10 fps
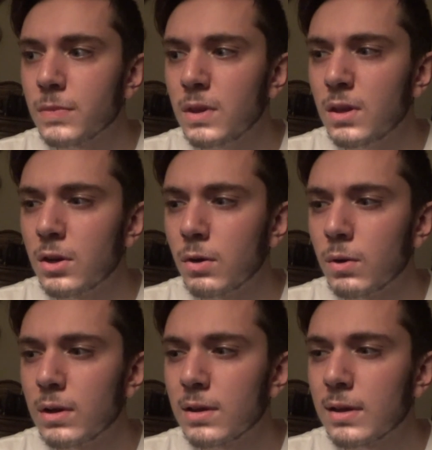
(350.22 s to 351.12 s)
you
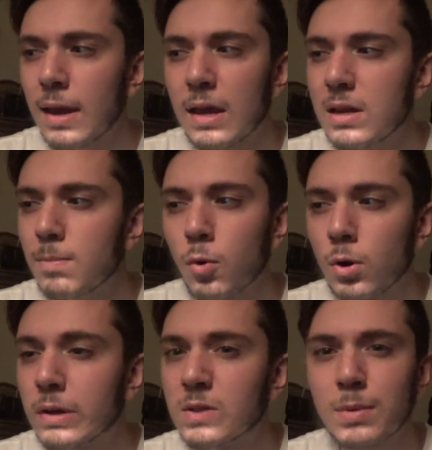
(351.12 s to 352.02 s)
know
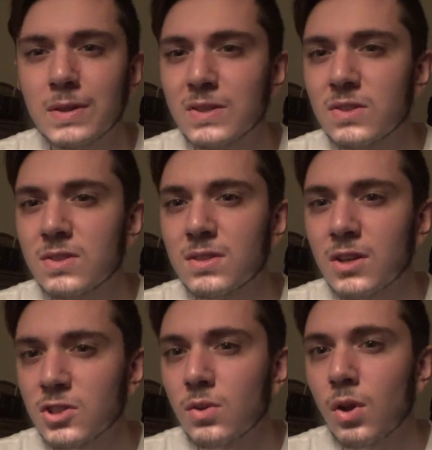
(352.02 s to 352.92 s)
anymore. It's been
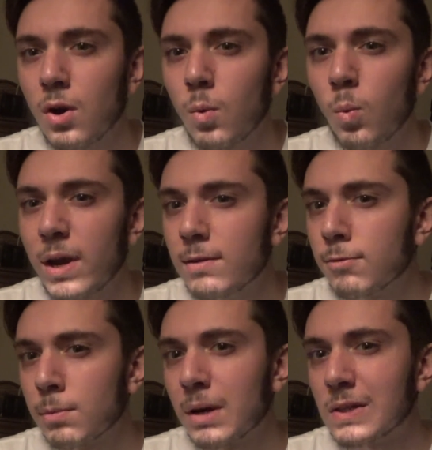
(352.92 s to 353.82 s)
such a long wait
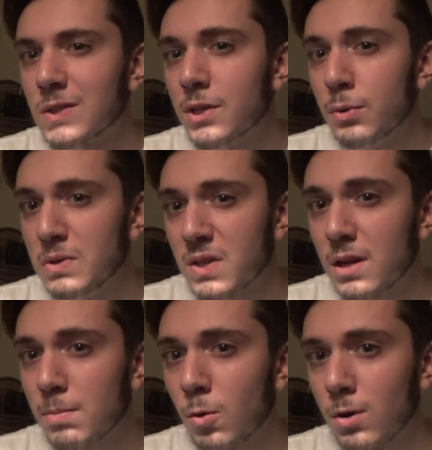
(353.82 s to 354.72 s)
for my series
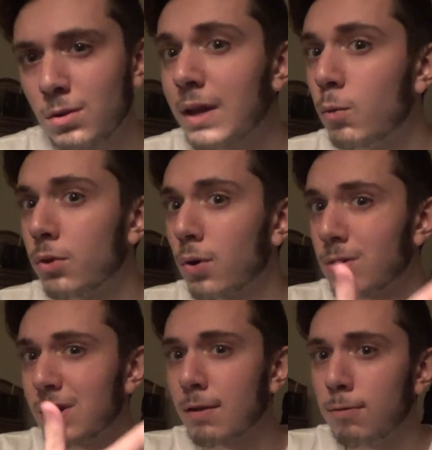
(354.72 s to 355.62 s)
anymore, like with
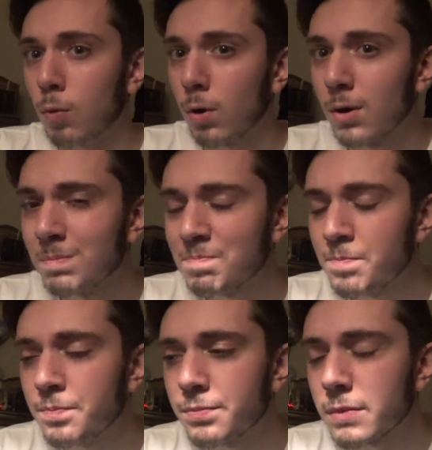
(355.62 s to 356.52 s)
Ardening 4.
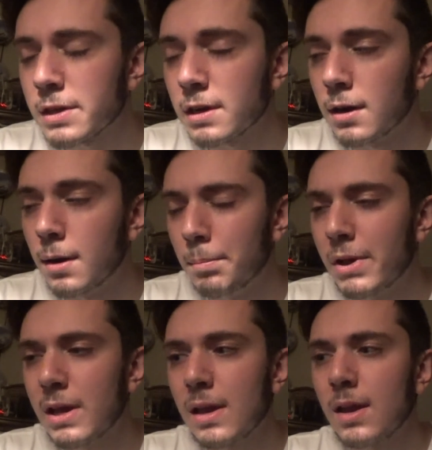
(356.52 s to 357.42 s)
Um,
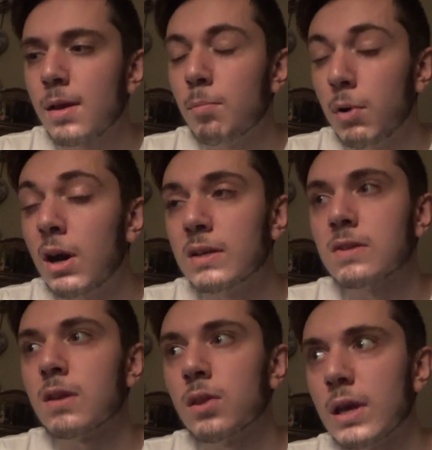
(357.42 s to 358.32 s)
but
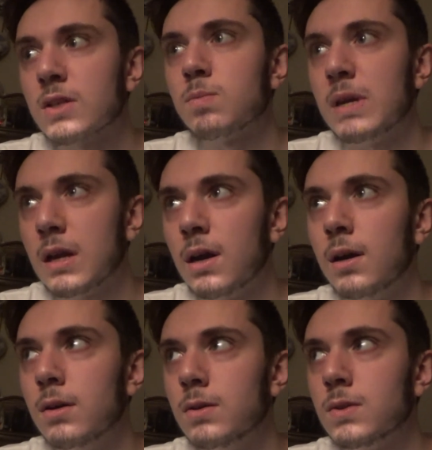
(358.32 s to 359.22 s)
that's
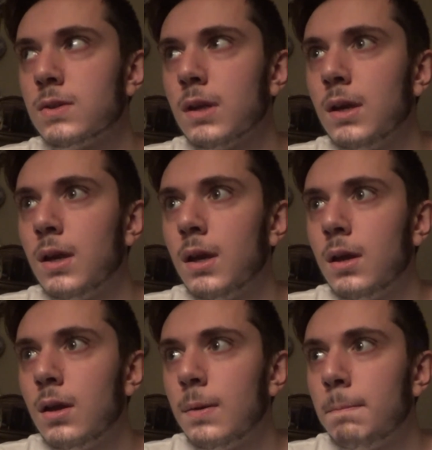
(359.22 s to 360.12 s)
because
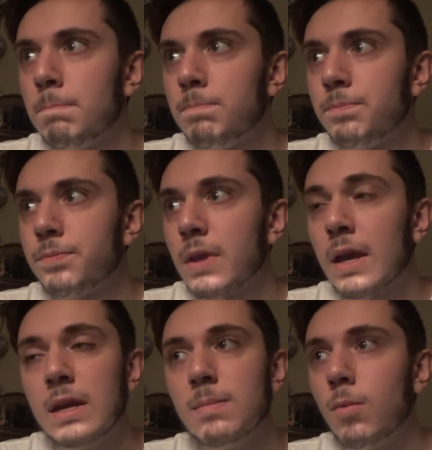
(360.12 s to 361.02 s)

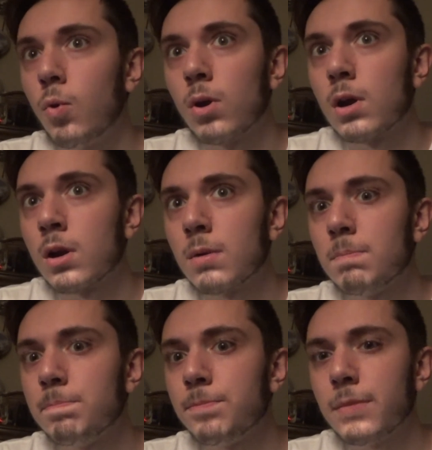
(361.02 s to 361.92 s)
anymore,
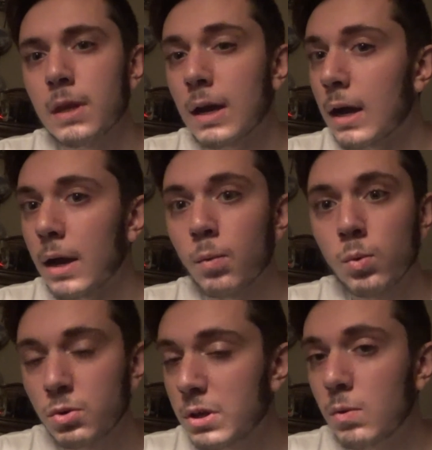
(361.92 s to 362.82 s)
I really,